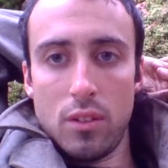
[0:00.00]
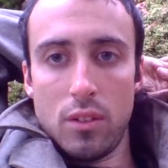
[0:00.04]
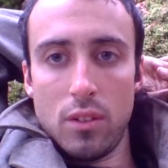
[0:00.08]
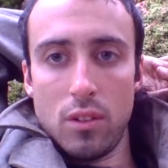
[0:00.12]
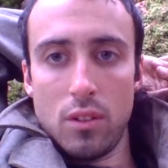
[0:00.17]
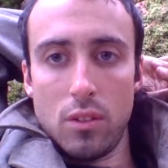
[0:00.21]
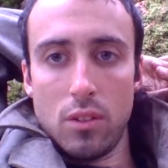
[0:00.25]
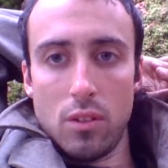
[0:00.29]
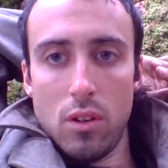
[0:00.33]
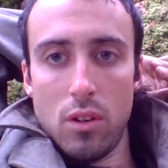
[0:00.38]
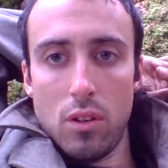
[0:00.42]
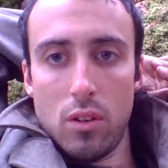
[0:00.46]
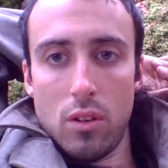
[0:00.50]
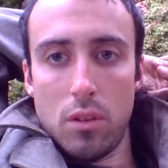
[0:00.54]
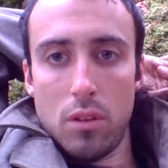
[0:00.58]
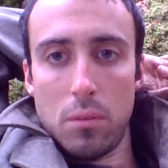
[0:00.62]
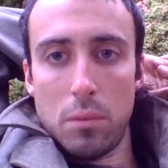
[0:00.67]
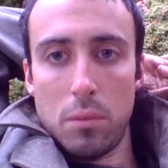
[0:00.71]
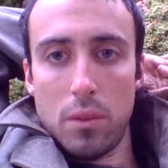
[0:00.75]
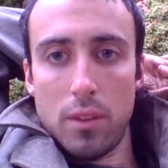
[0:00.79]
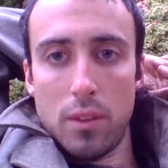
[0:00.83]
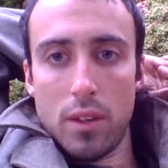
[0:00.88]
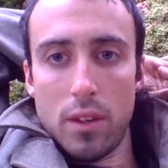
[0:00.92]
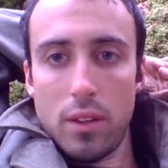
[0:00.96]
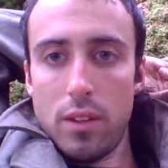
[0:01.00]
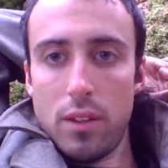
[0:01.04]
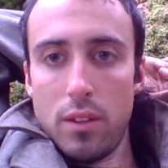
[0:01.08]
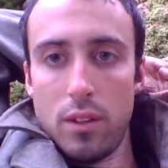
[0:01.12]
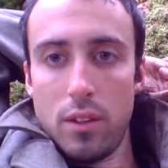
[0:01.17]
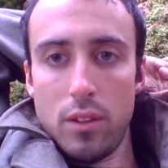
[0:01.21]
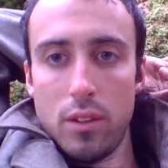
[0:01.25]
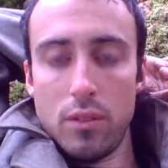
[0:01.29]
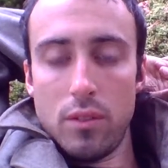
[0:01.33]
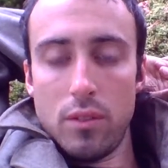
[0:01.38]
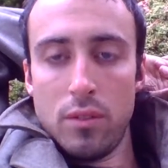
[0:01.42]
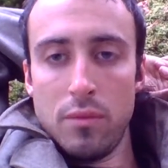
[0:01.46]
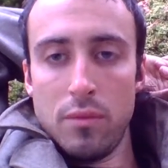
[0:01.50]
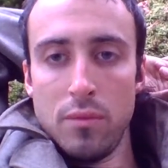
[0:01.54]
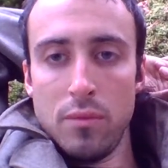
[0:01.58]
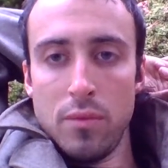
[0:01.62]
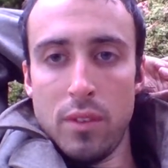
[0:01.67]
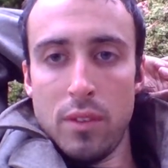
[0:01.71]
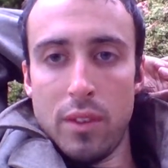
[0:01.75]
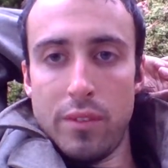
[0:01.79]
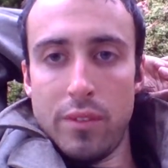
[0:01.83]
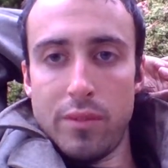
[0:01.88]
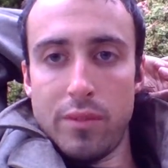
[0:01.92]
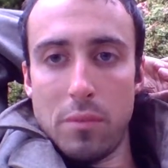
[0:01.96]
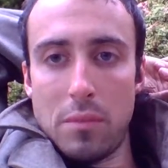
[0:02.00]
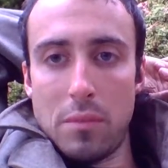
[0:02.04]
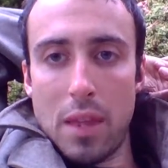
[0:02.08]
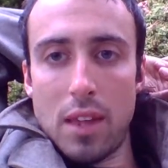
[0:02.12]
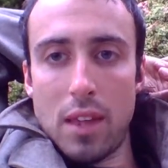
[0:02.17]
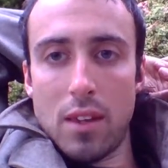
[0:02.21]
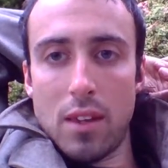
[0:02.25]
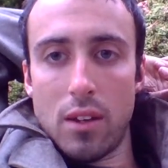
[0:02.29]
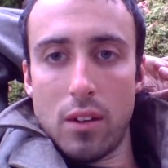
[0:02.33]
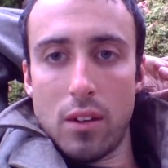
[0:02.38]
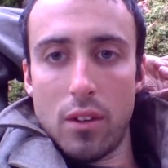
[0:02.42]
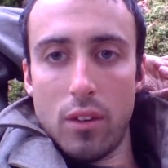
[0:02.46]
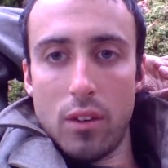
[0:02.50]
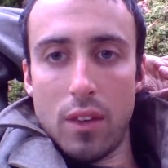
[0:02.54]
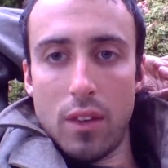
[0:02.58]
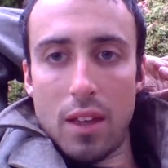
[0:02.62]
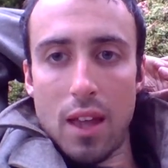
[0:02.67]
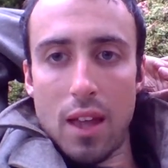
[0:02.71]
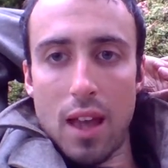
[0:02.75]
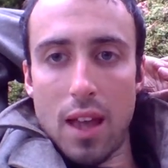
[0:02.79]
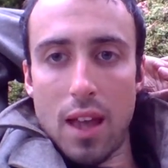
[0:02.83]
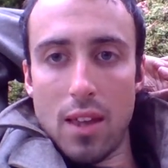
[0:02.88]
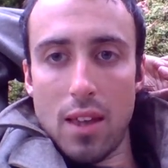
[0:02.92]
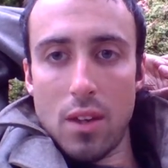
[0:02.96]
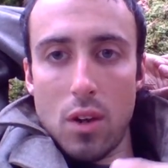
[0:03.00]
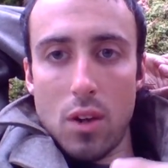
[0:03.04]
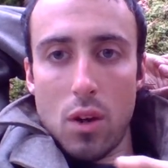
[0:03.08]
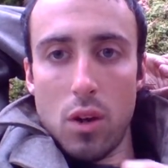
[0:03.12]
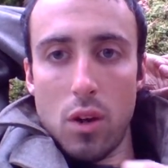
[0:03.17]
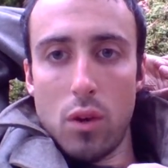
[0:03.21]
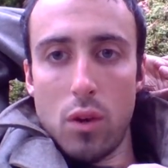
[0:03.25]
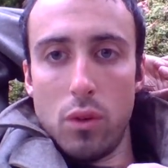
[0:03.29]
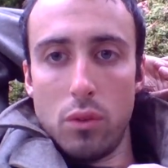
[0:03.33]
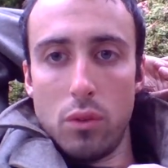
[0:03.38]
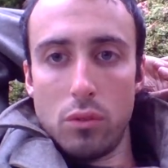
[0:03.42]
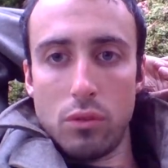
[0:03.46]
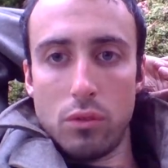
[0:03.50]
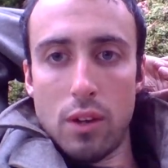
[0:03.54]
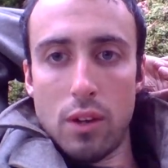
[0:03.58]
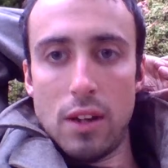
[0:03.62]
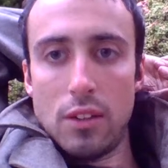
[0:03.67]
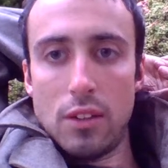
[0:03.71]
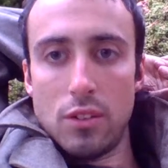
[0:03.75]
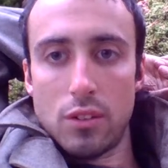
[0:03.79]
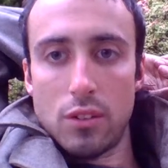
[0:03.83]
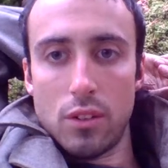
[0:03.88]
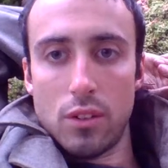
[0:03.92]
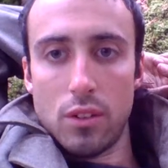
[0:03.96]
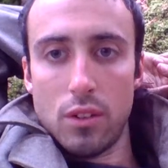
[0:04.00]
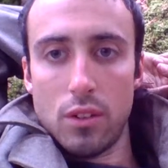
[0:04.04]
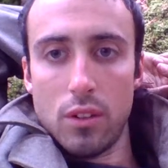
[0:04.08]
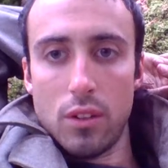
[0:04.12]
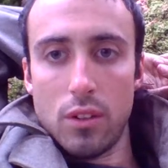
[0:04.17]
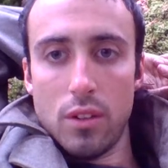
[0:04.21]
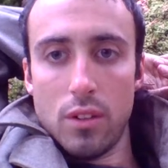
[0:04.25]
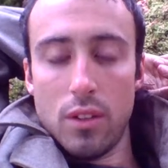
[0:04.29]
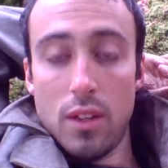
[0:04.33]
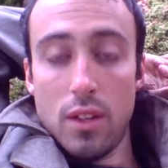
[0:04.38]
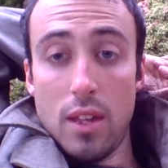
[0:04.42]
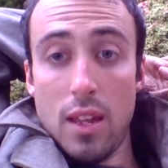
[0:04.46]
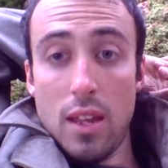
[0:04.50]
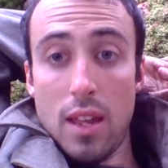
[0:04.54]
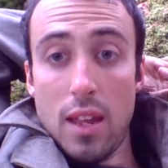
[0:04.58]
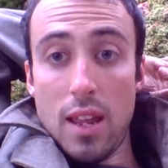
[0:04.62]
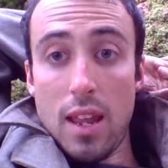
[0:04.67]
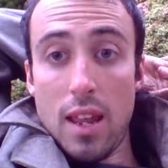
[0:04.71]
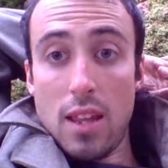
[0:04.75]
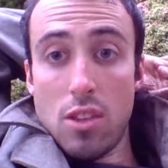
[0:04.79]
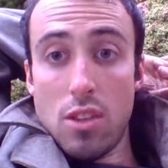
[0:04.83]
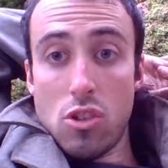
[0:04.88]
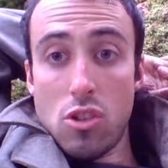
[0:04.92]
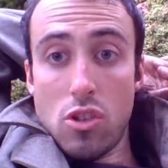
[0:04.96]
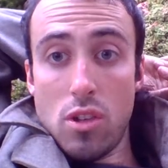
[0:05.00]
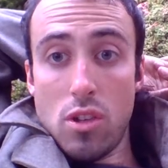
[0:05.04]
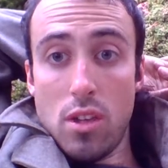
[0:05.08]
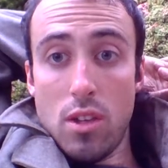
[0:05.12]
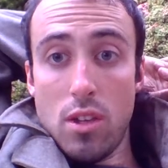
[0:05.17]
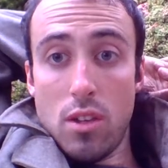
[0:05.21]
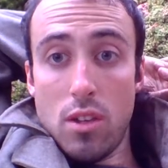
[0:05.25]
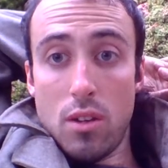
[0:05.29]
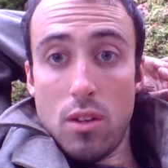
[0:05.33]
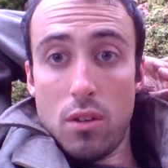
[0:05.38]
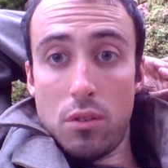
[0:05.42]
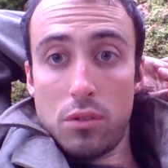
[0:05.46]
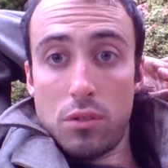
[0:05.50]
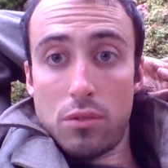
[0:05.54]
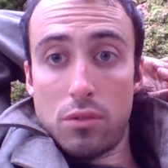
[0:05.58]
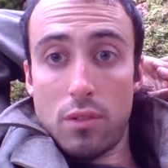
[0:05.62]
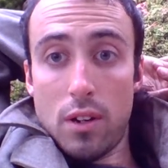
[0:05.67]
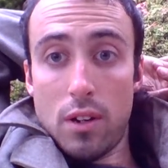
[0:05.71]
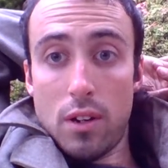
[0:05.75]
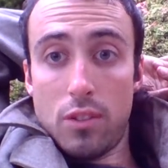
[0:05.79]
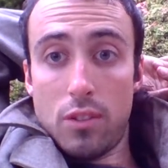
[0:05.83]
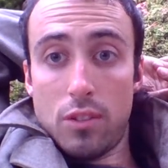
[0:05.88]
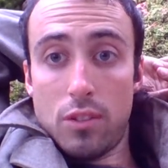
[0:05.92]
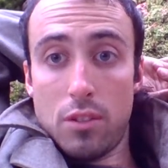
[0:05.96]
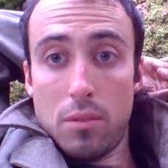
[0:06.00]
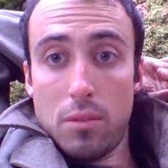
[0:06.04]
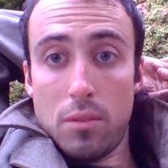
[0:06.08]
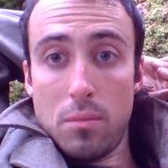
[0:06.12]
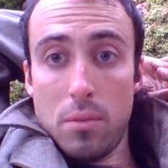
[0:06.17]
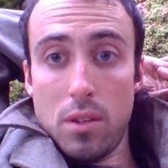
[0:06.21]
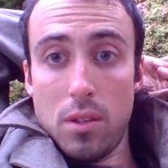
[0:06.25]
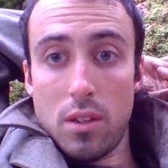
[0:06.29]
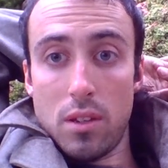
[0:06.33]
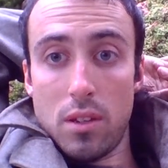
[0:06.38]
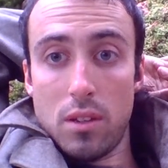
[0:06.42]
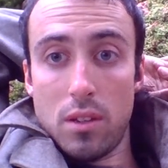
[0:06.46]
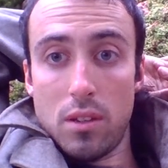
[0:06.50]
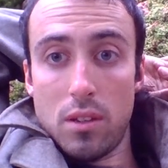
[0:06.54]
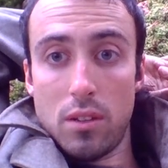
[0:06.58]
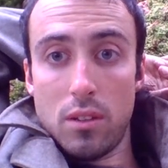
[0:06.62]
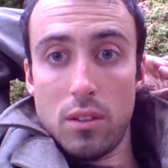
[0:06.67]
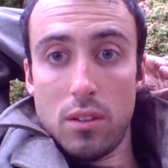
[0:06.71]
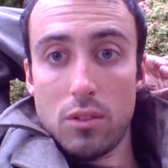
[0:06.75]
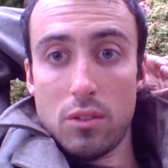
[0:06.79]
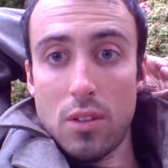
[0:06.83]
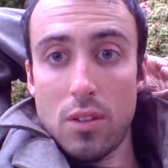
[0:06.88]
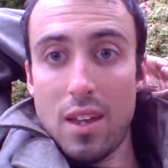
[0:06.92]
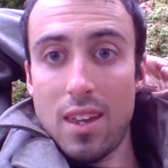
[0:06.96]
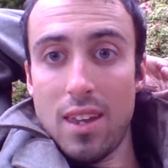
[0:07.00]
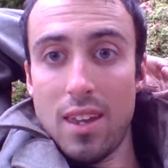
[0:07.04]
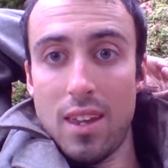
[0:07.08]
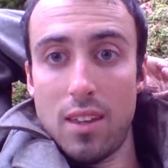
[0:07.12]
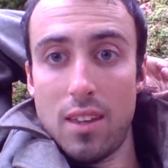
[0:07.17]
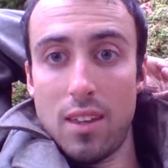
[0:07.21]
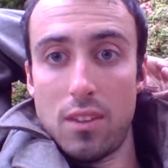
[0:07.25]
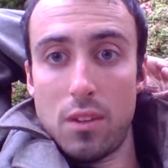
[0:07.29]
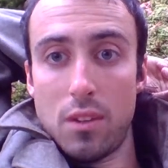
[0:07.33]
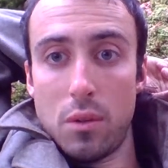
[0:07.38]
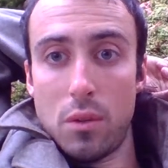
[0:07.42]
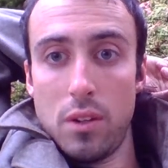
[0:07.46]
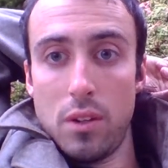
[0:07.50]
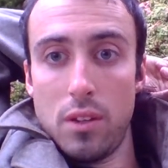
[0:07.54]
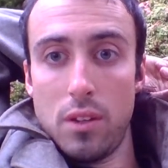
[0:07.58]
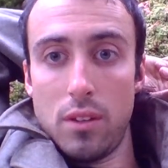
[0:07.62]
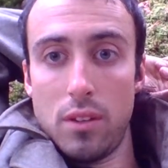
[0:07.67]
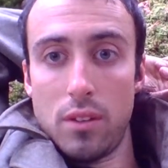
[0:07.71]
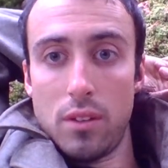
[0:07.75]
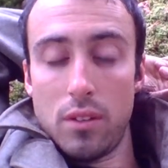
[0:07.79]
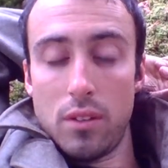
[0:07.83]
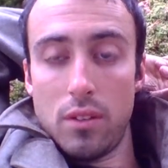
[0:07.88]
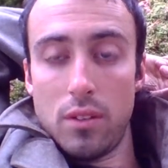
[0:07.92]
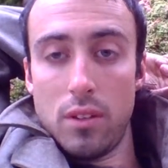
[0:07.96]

alone, but like from dating a girl, like I own rights to her, and she owns rights to me. So I can't do it either.